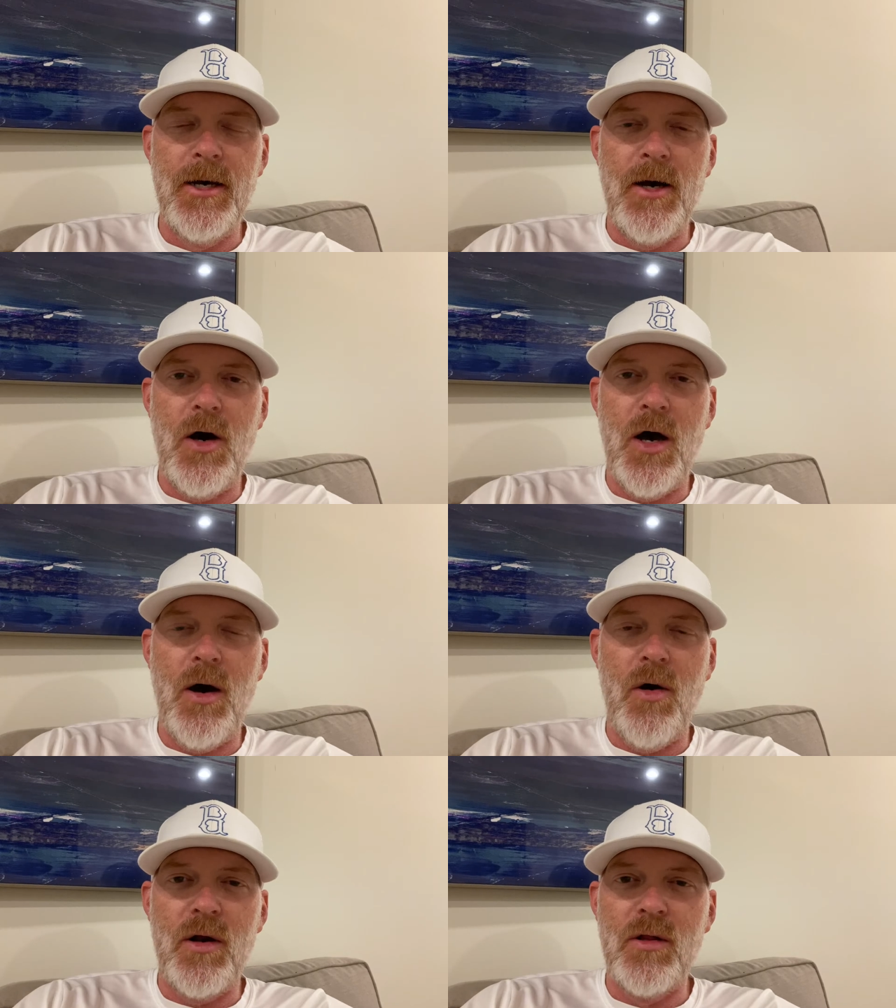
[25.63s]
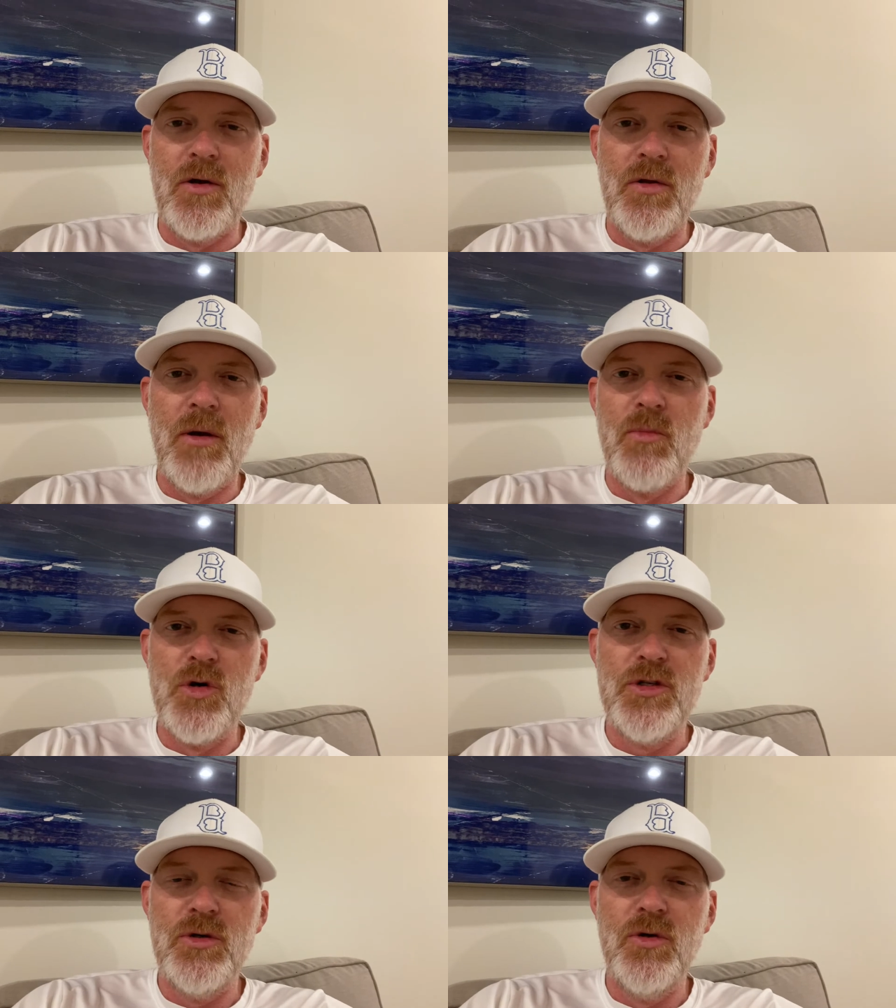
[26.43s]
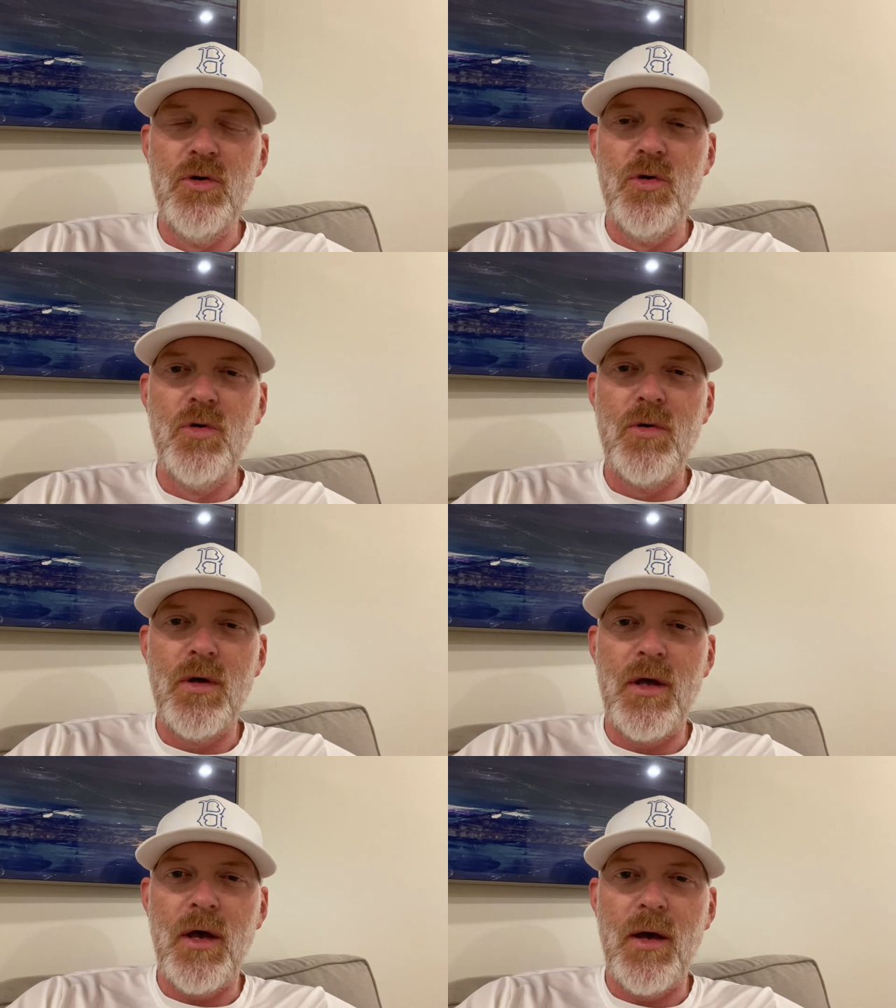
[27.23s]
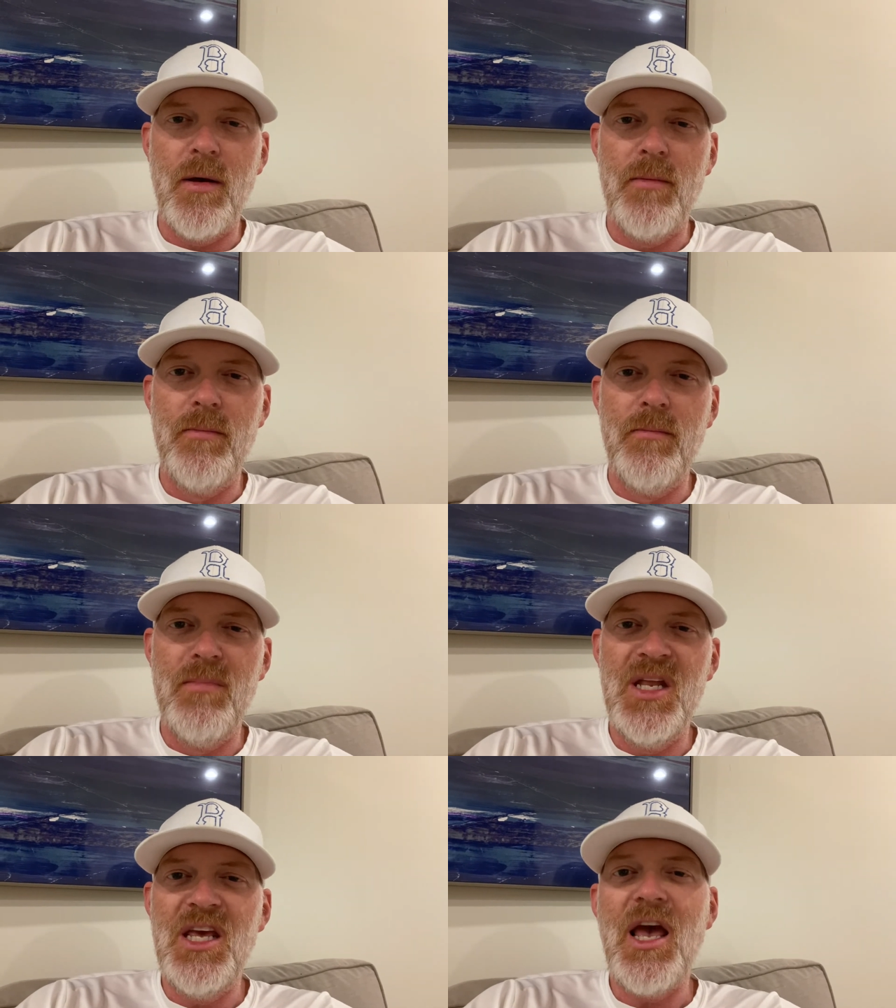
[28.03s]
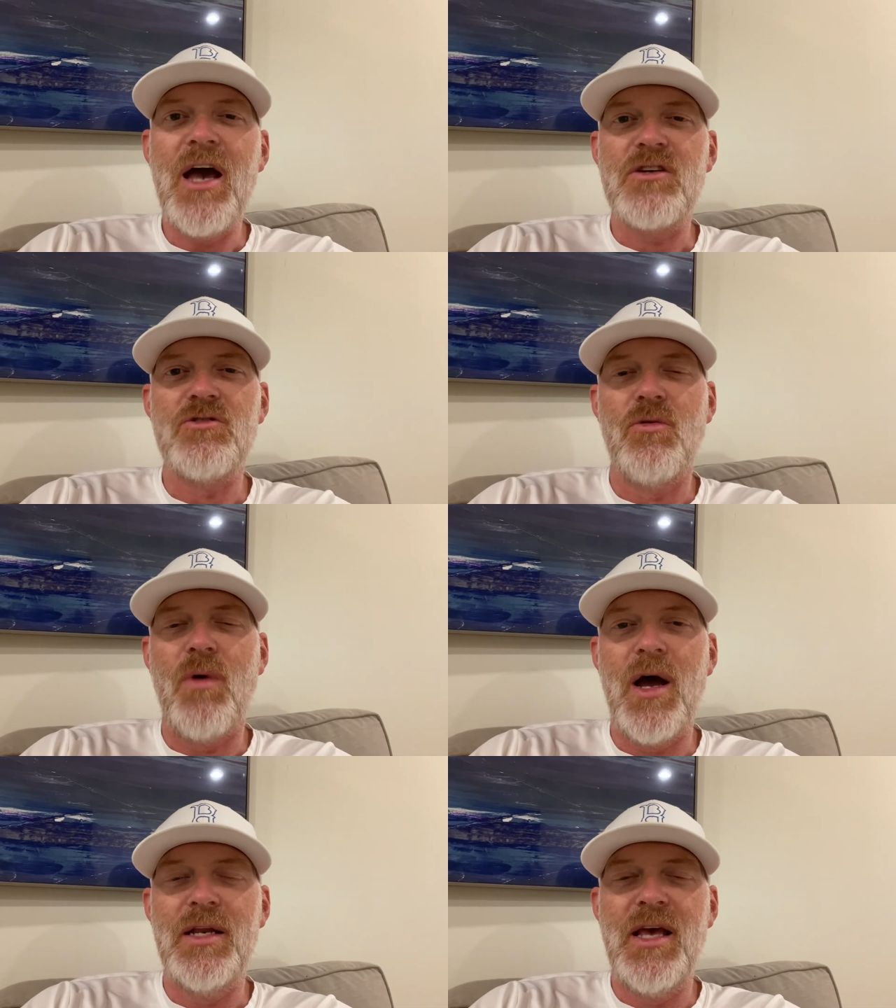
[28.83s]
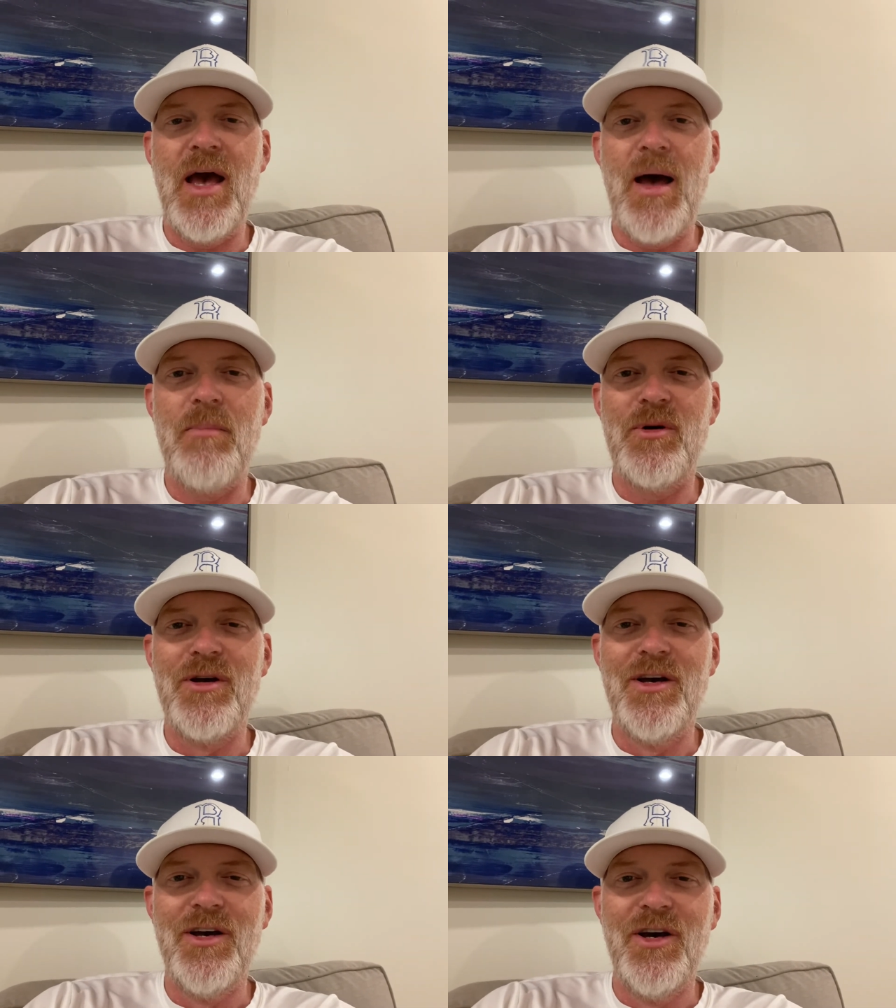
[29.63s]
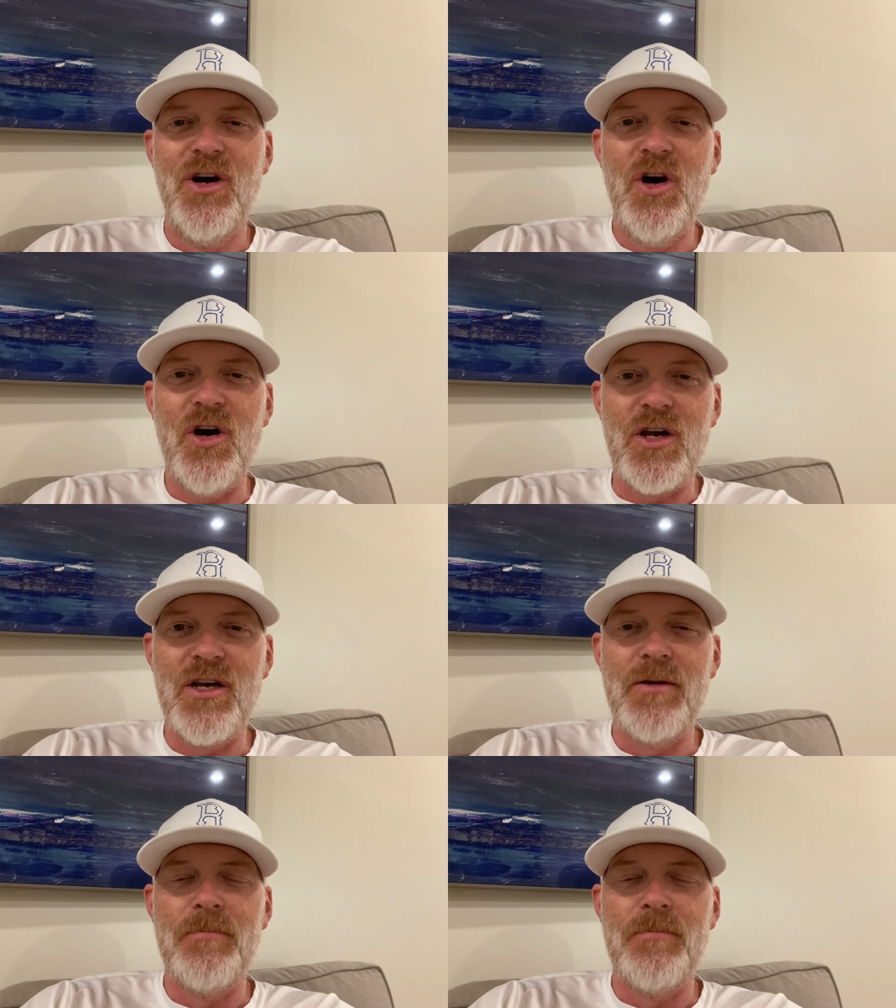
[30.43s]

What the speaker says: on a little number 2 mini extra wide cap hook.